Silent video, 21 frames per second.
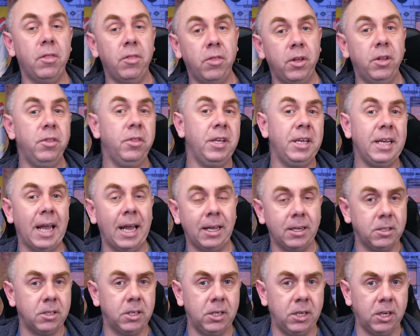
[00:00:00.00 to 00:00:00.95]
than the
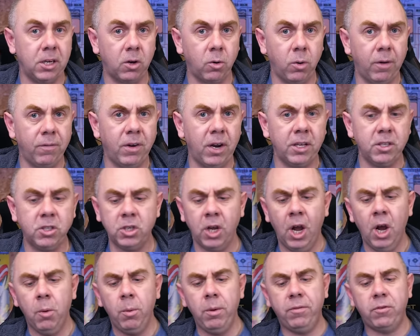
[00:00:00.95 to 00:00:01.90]
LCD equivalents.
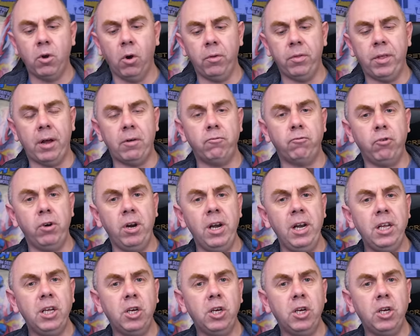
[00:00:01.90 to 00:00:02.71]
We've got that really